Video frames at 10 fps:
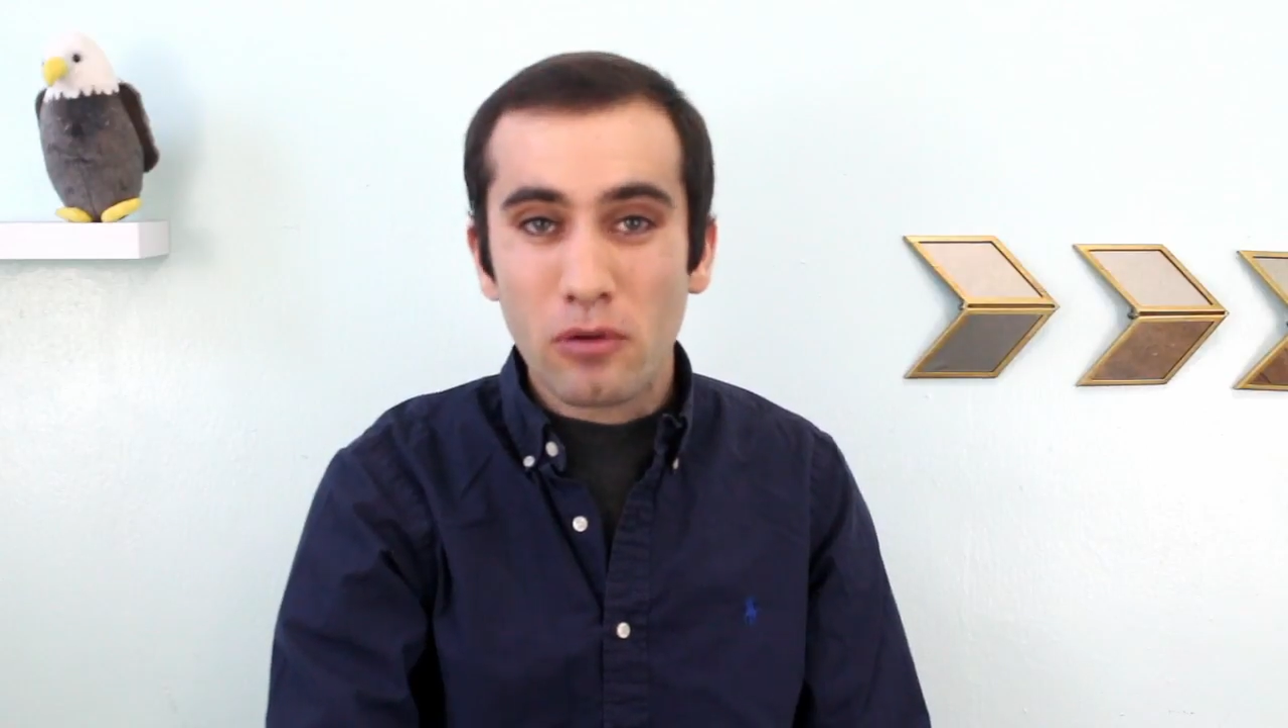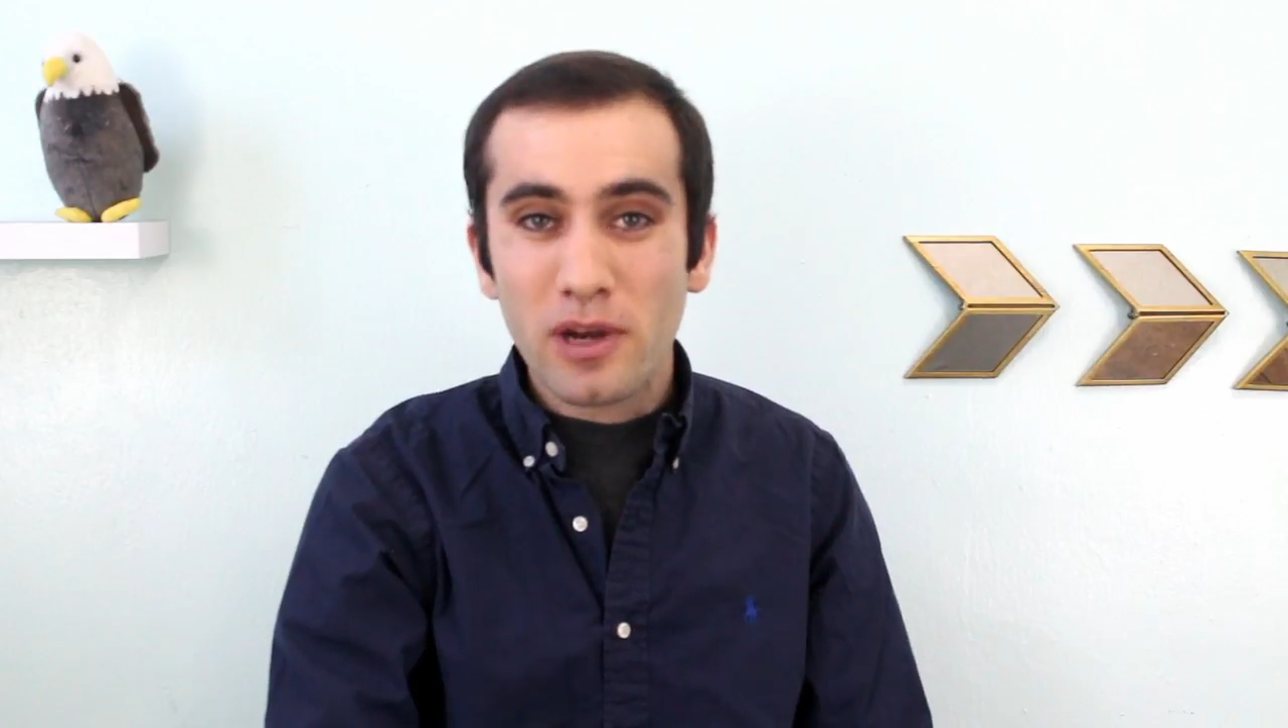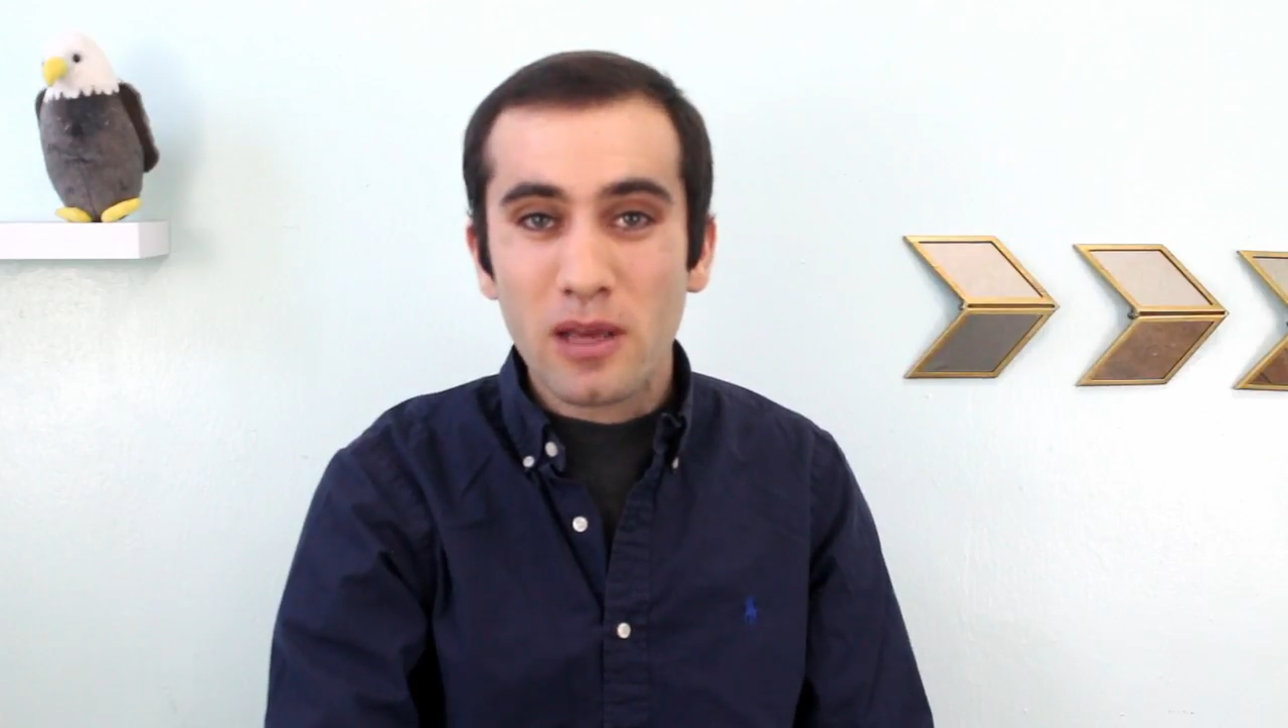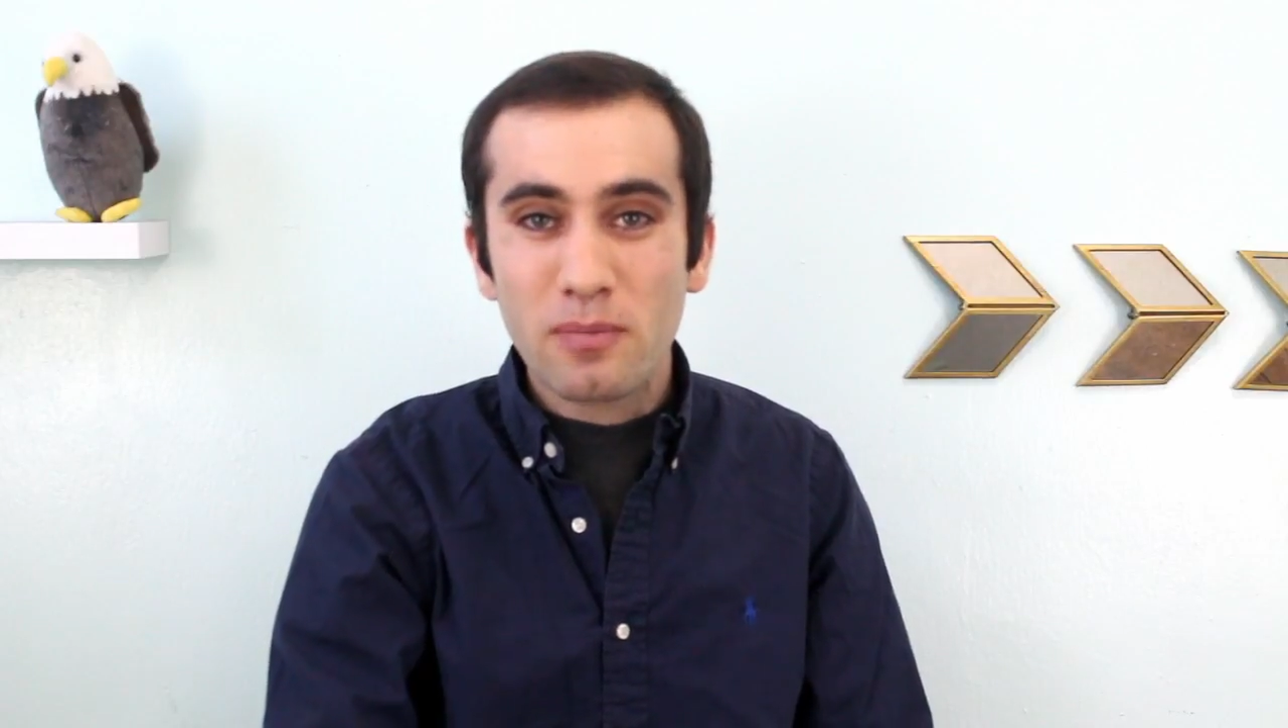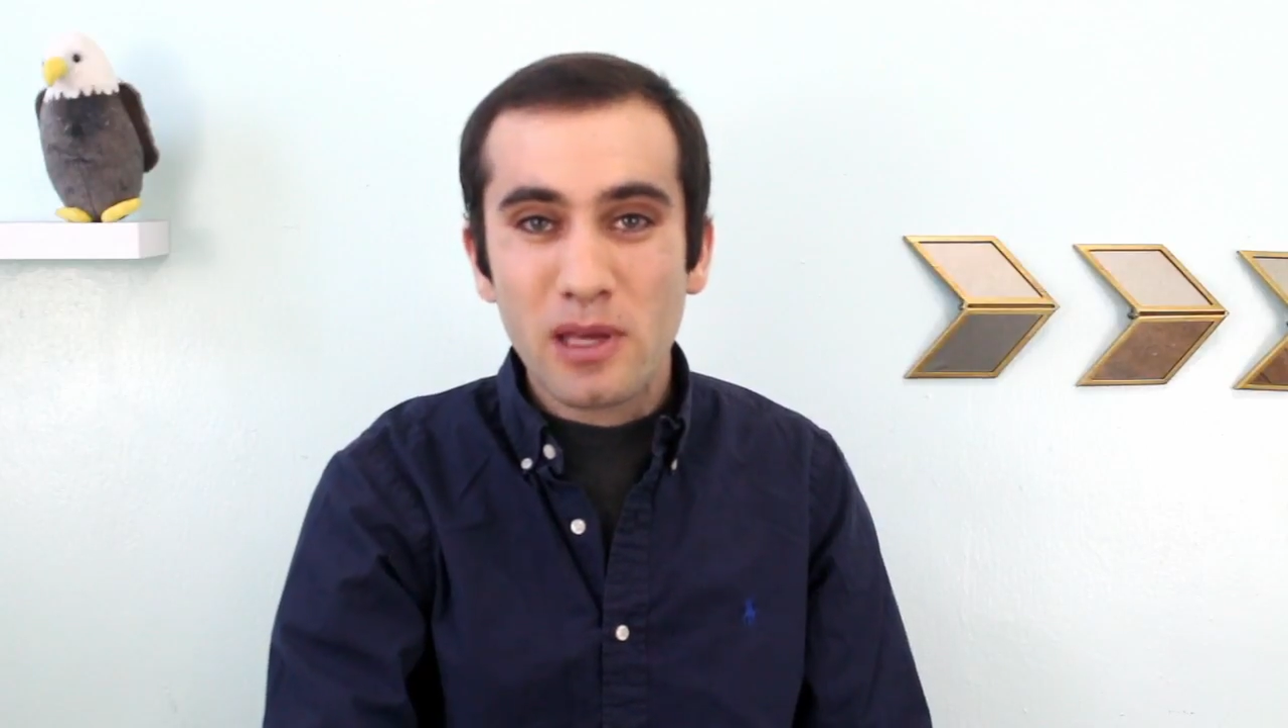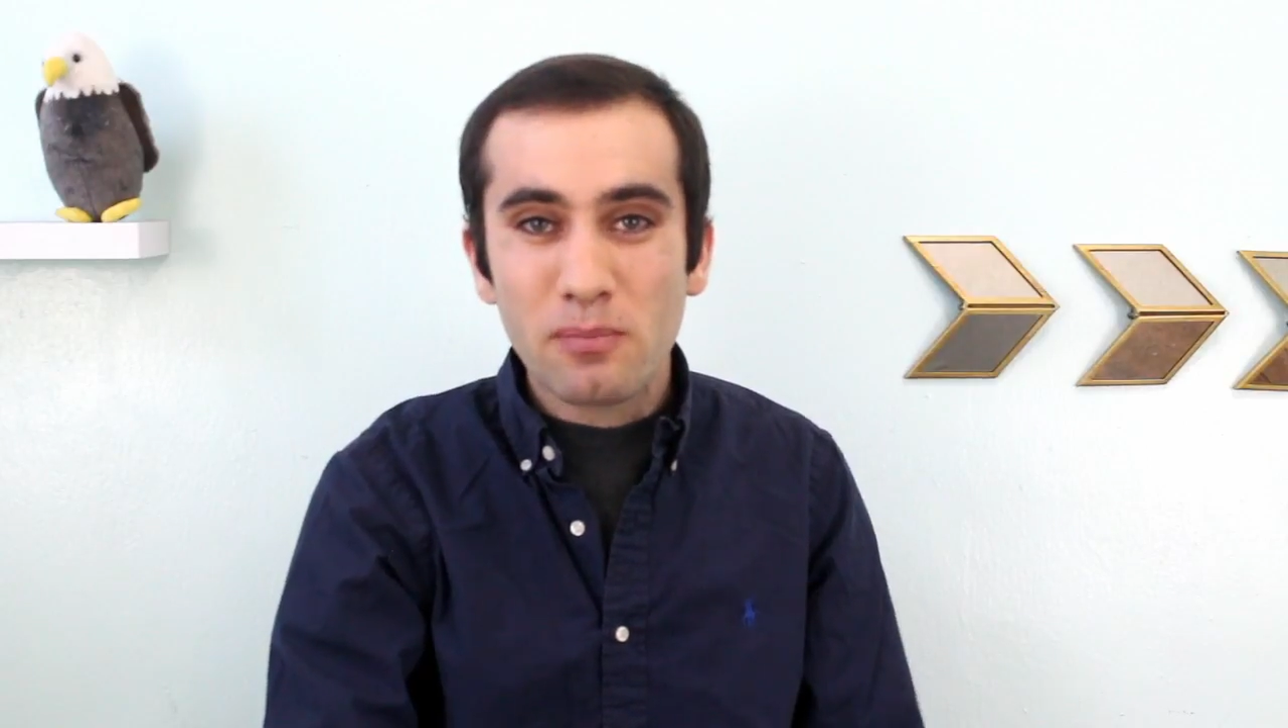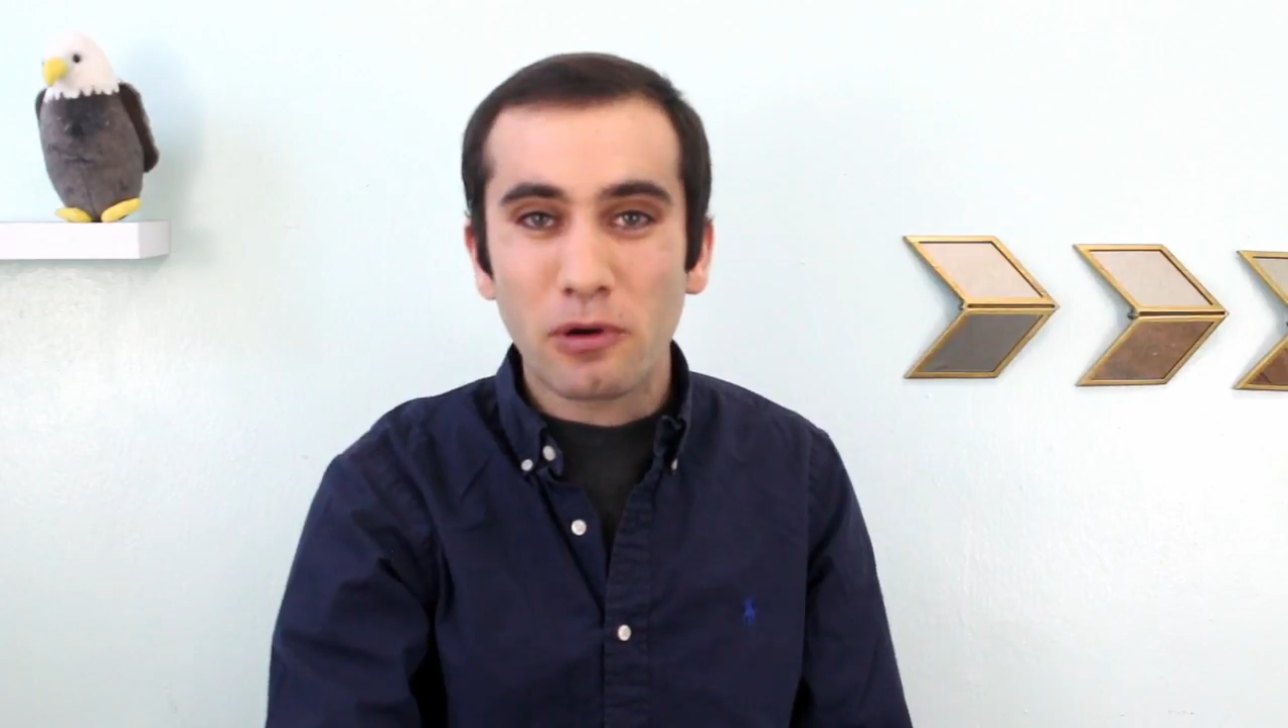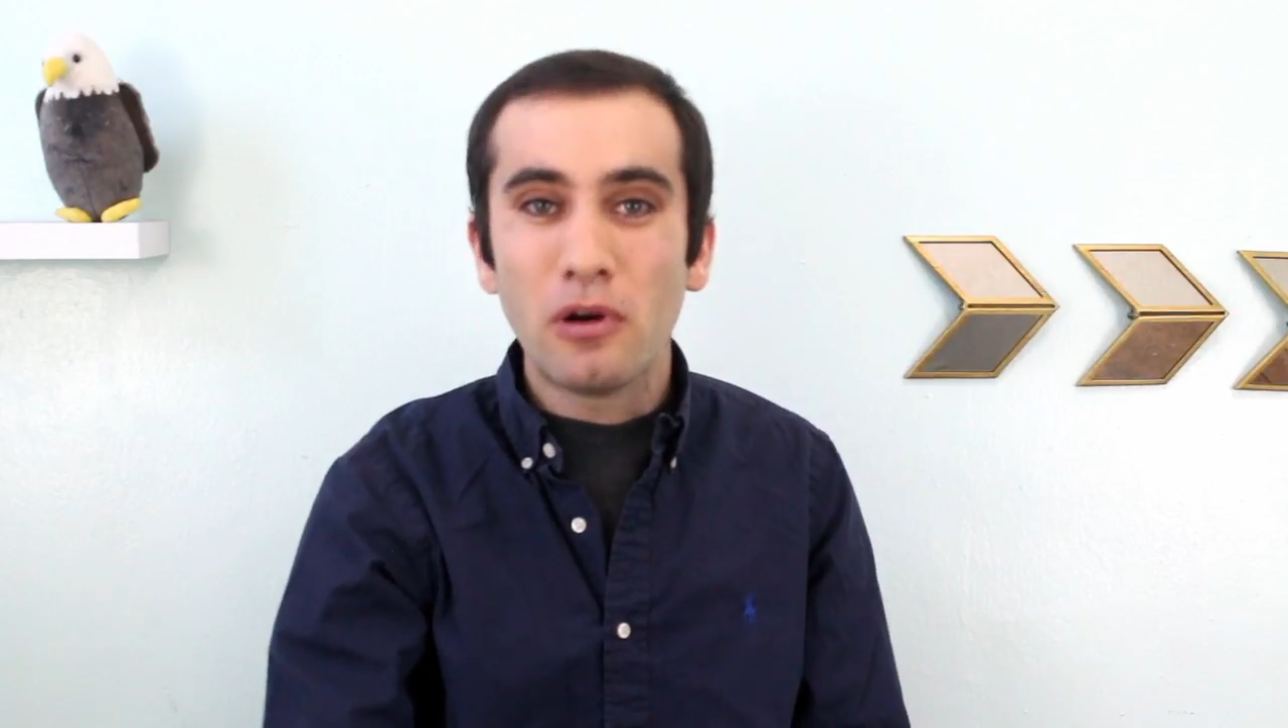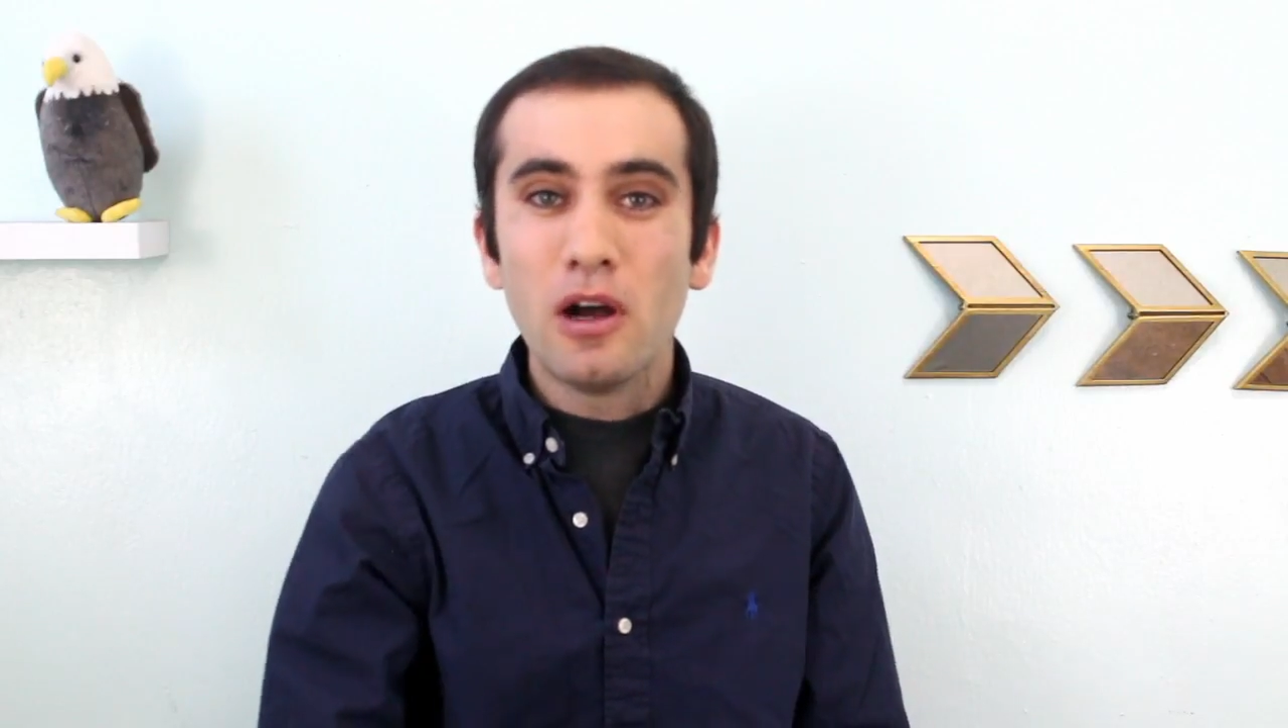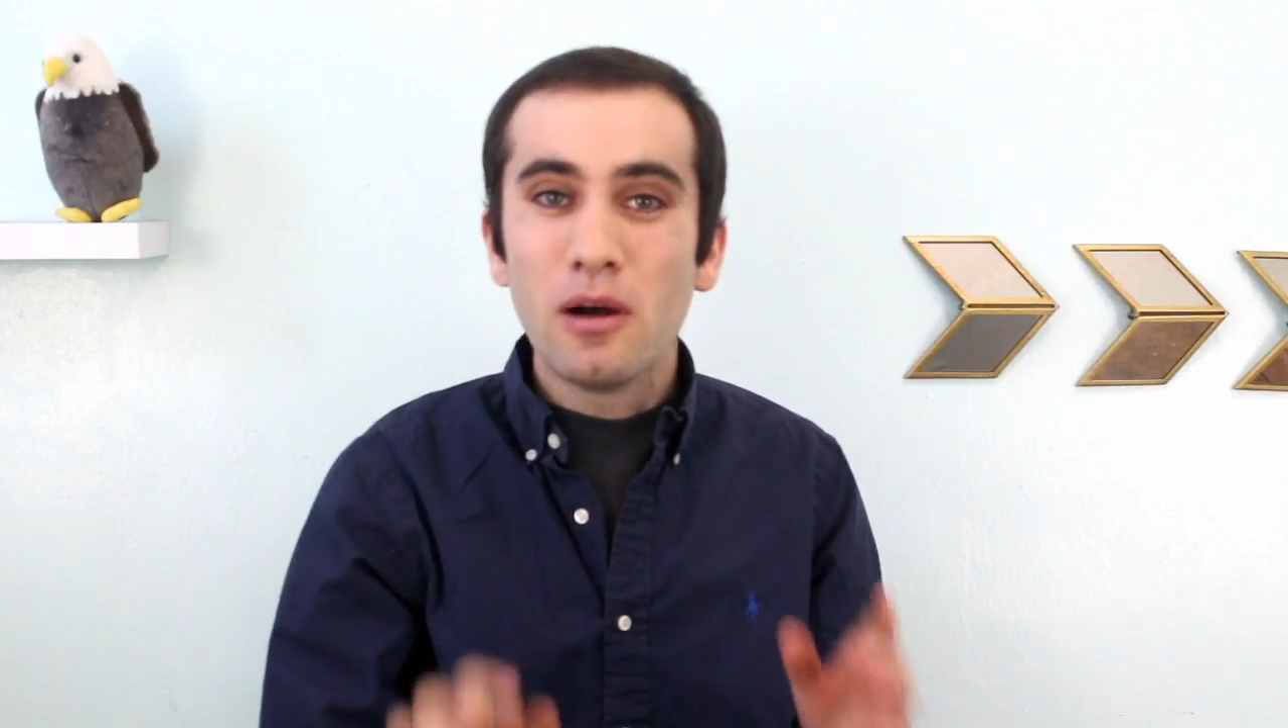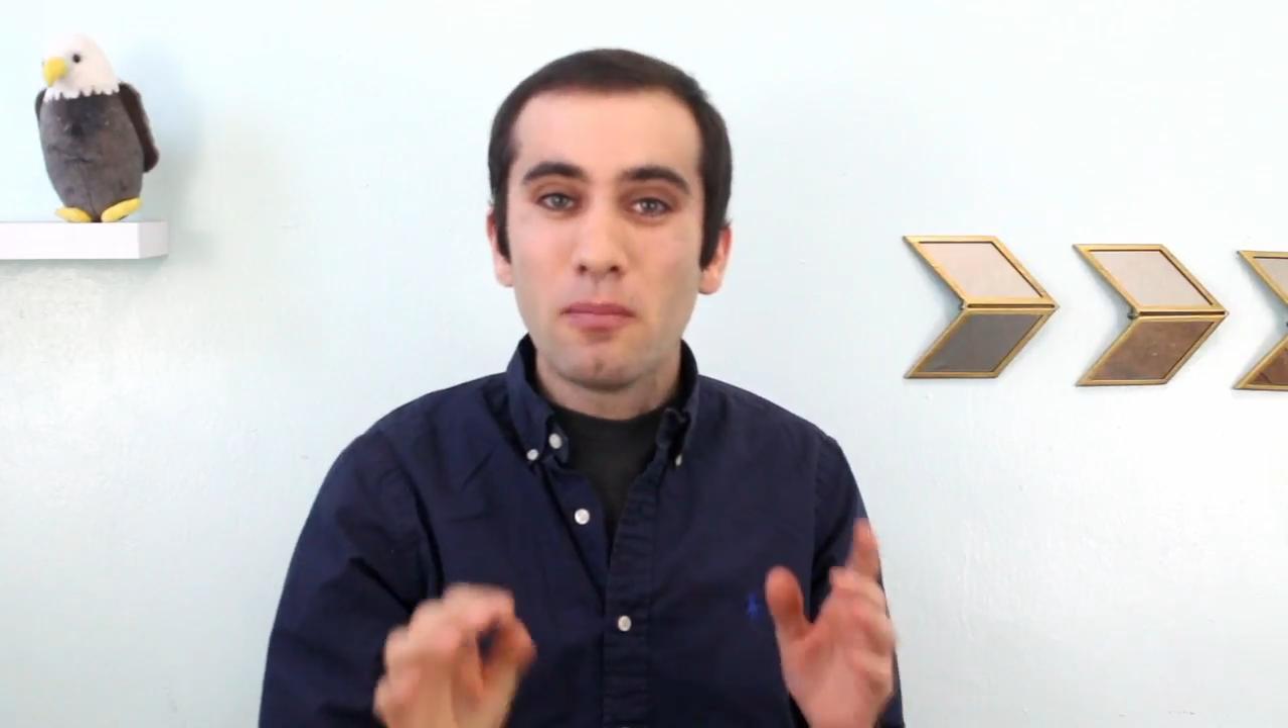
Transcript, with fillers: many people,